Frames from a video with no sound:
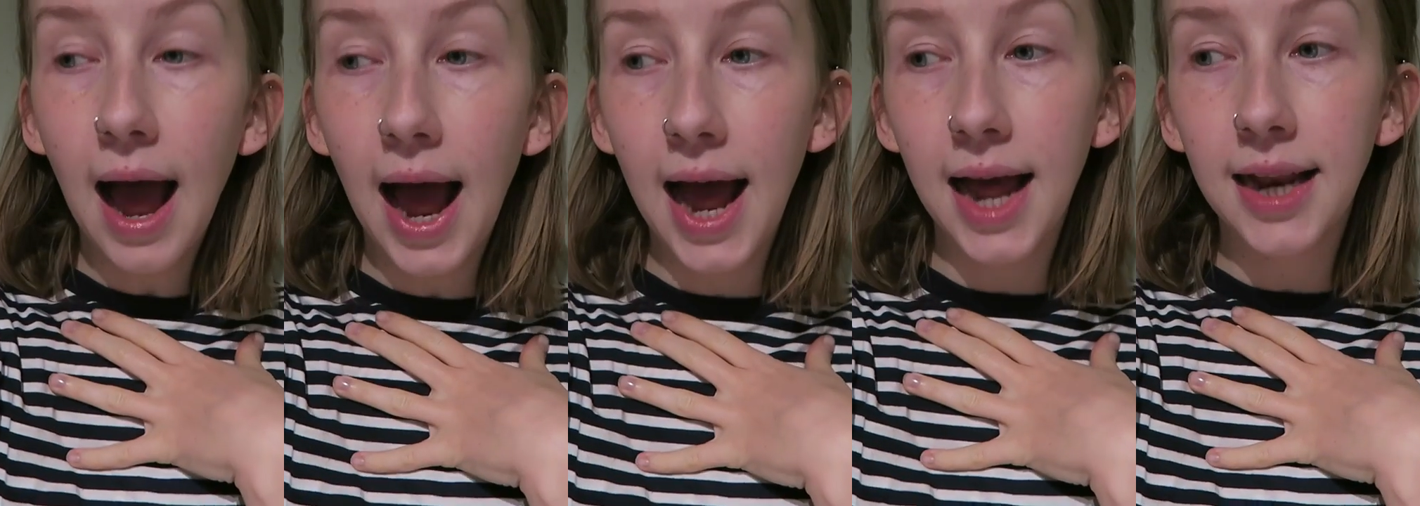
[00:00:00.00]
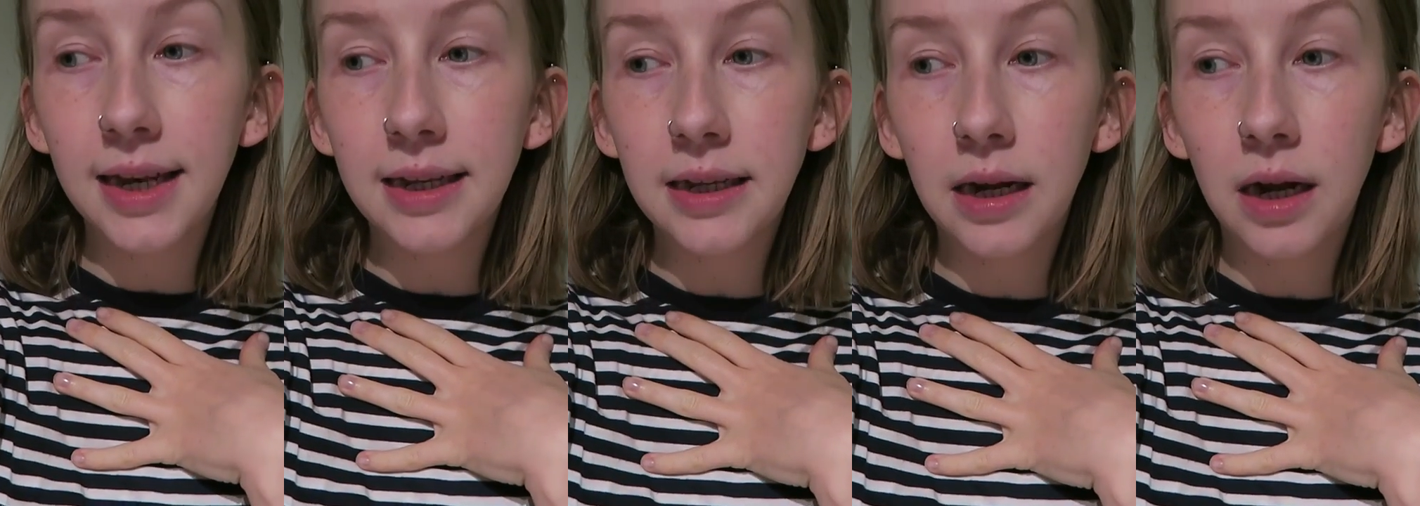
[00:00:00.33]

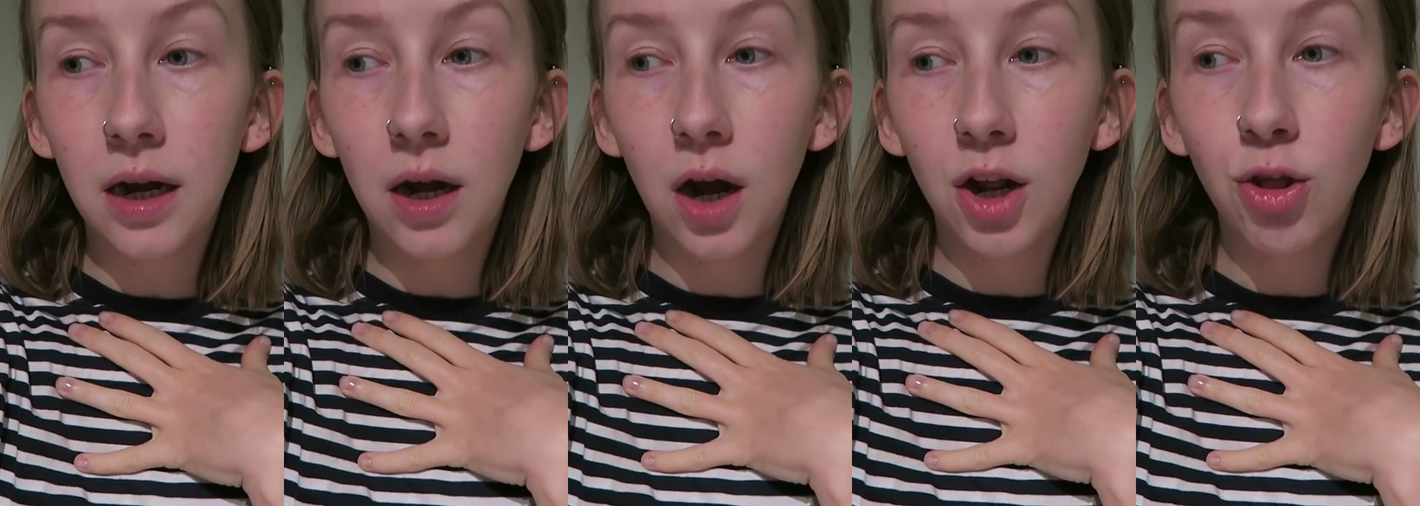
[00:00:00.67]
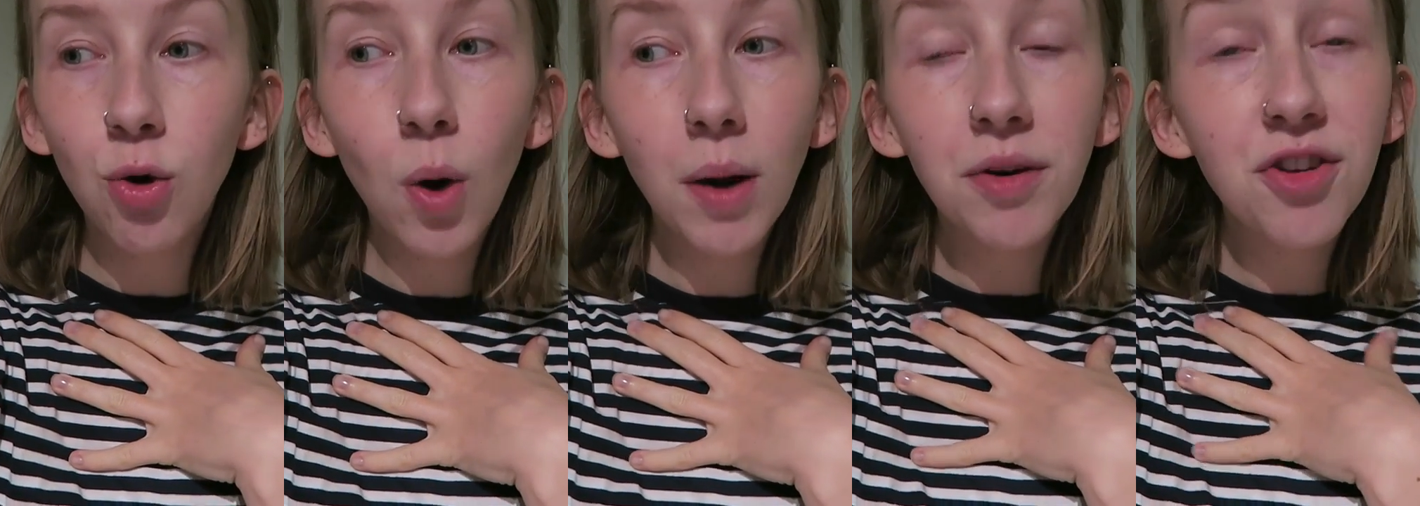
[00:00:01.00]
And uh, I
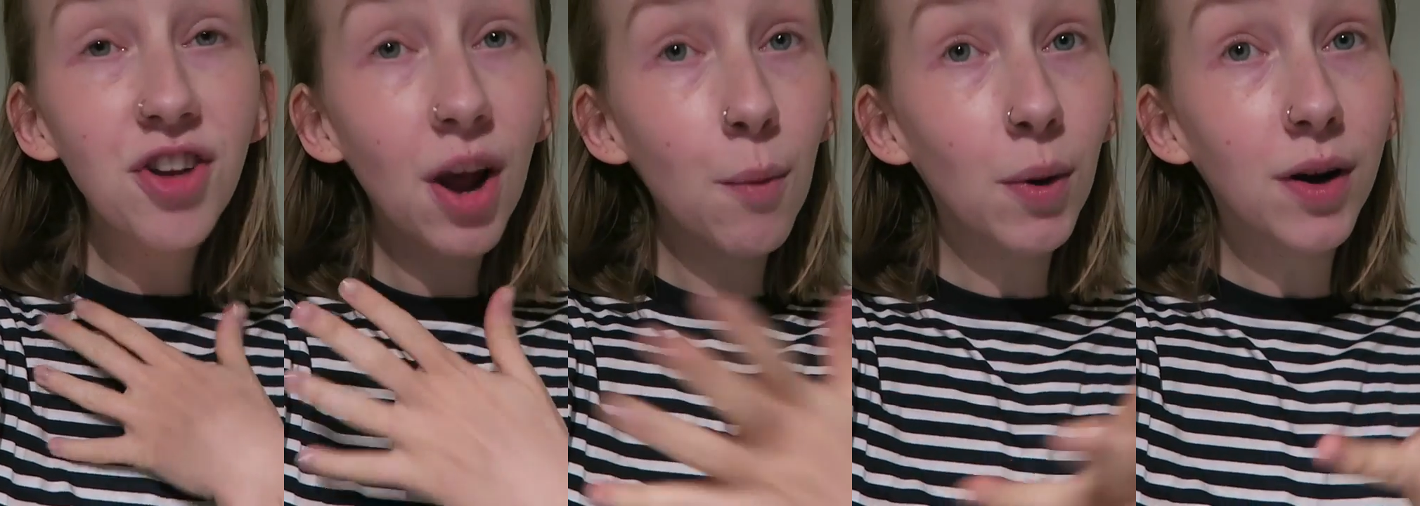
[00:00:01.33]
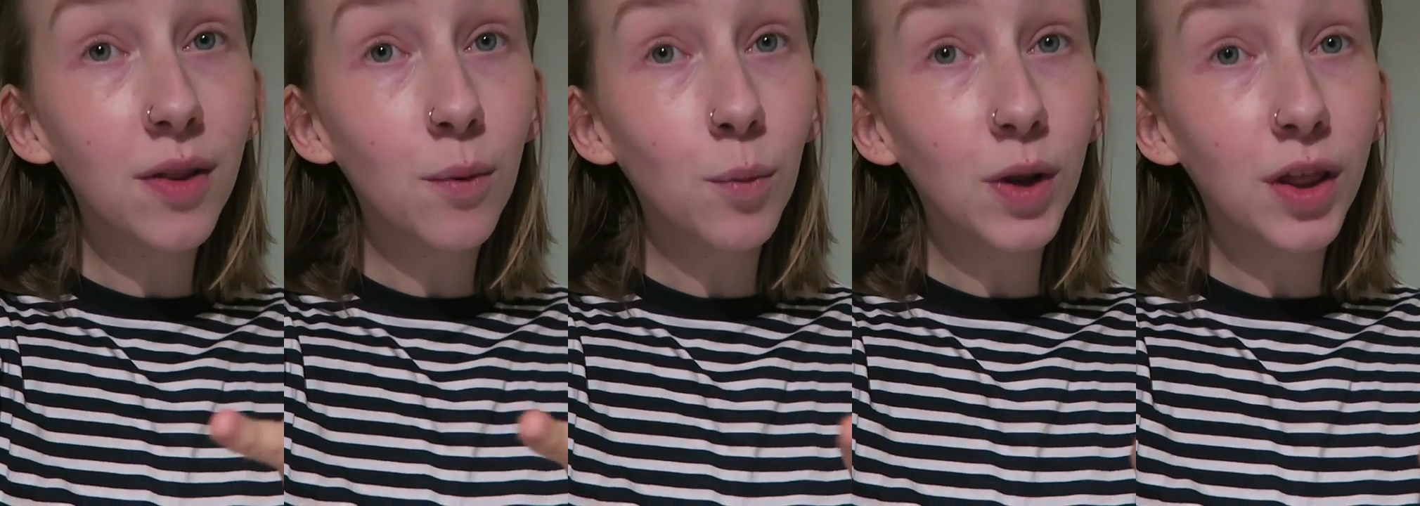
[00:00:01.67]
thought I'd share one
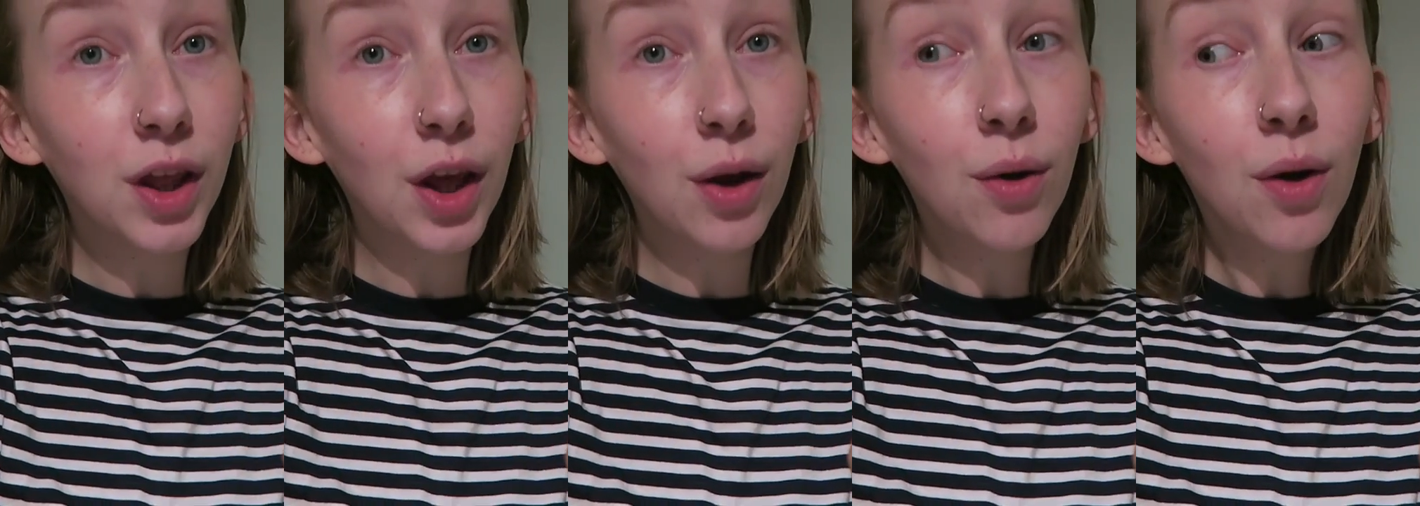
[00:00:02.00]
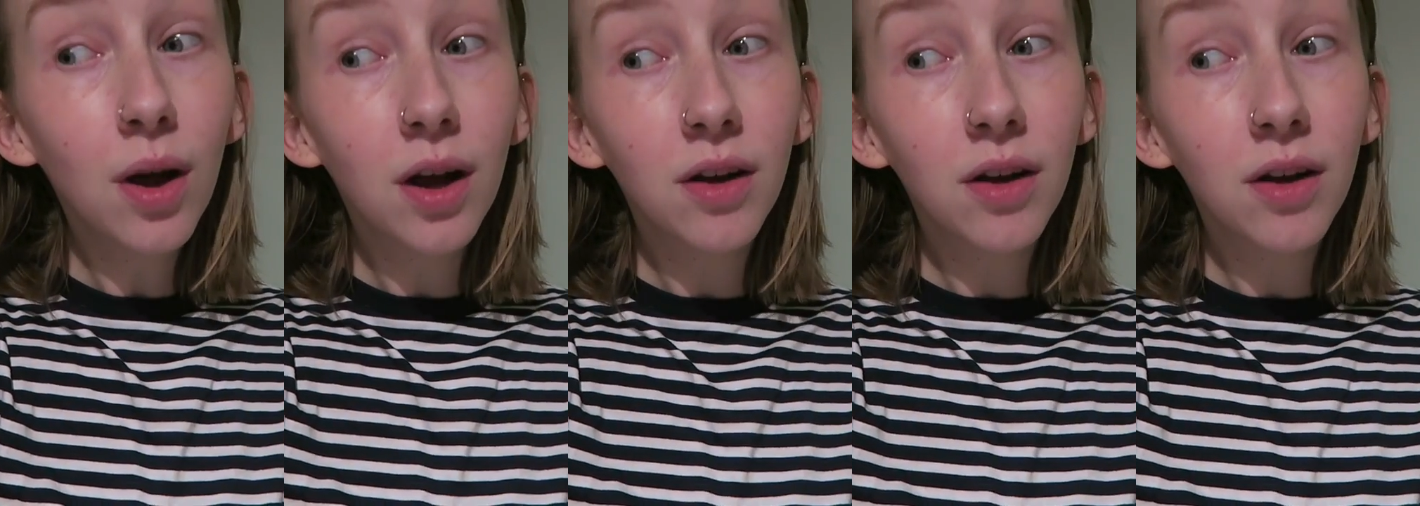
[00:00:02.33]
of them with you